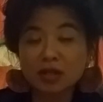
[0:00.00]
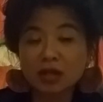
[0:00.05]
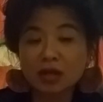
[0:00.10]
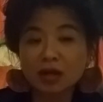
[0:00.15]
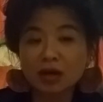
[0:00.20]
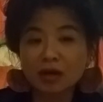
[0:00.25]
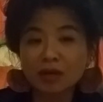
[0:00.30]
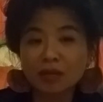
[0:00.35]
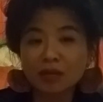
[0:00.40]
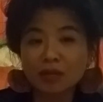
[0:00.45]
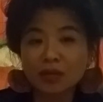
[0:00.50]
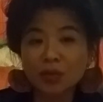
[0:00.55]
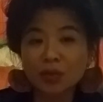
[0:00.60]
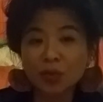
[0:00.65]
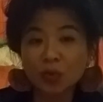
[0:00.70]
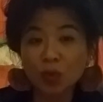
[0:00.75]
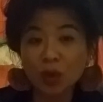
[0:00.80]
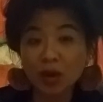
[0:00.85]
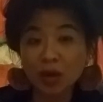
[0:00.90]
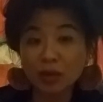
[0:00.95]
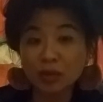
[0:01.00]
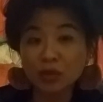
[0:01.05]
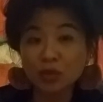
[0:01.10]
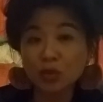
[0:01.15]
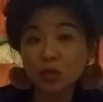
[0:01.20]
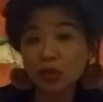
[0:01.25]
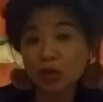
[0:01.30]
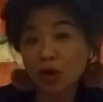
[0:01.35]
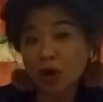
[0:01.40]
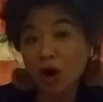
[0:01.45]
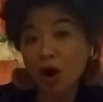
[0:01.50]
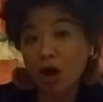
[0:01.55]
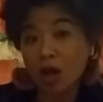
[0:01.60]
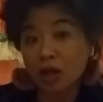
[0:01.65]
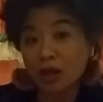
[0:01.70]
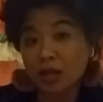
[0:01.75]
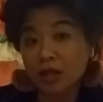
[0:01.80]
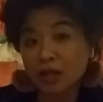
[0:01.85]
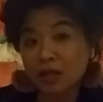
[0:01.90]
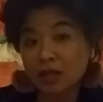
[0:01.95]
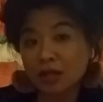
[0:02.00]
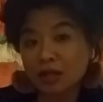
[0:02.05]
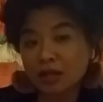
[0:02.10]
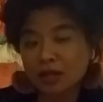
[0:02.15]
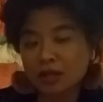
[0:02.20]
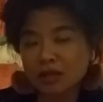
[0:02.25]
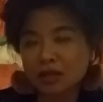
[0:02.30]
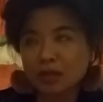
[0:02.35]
number one, I was a workaholic.